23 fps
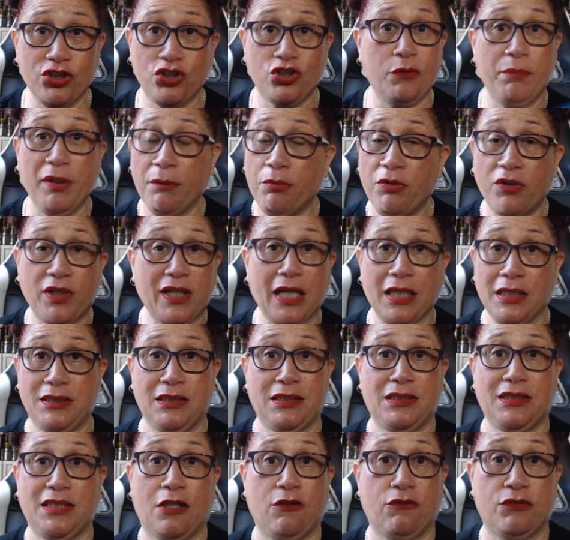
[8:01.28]
some people class
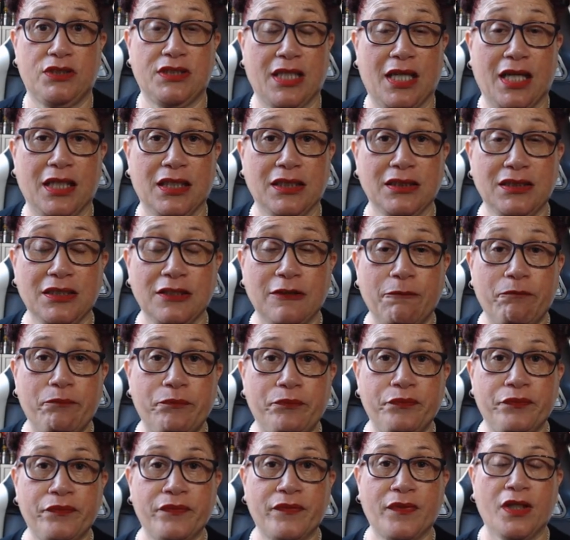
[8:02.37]
themselves as,
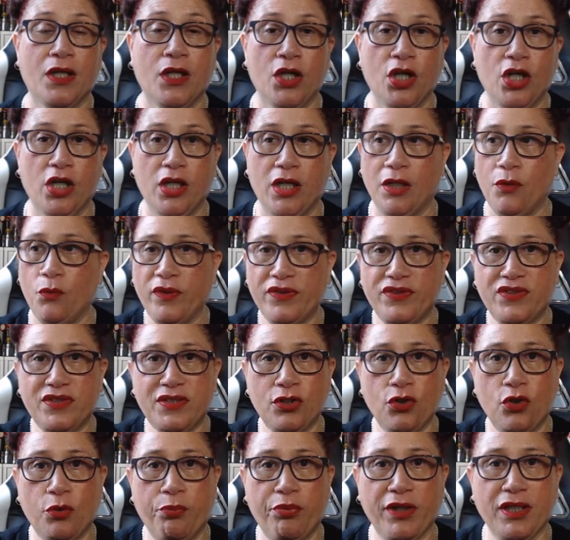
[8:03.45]
which
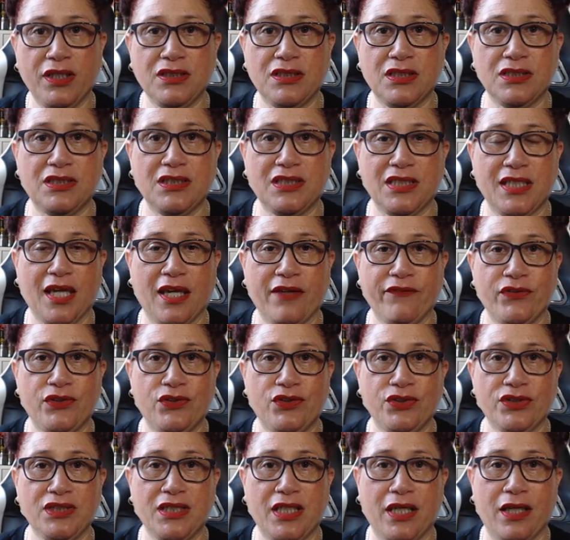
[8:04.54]
still brings us together,
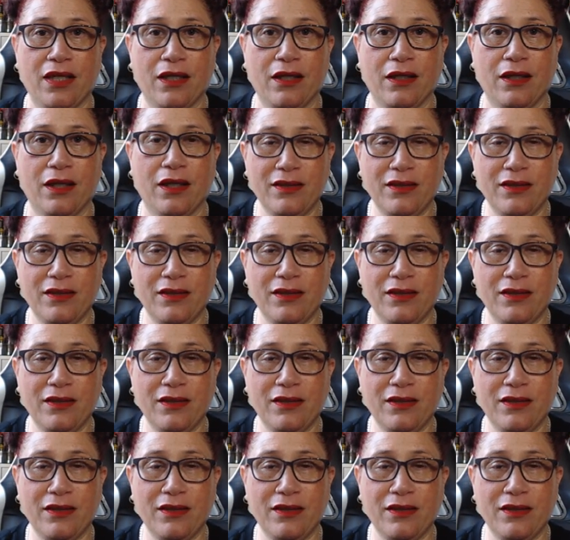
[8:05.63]
doesn't it,